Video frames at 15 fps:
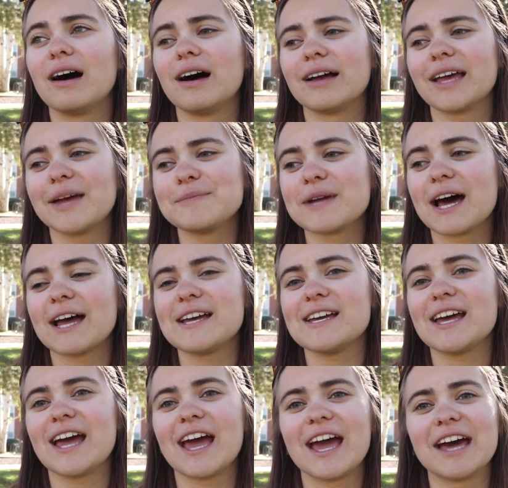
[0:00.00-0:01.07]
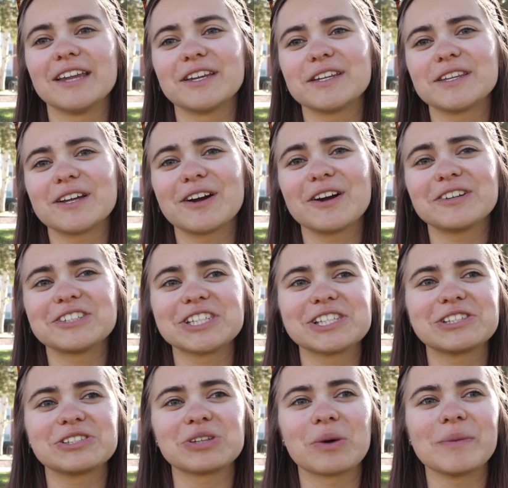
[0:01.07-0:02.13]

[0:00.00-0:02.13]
game night, and there are just so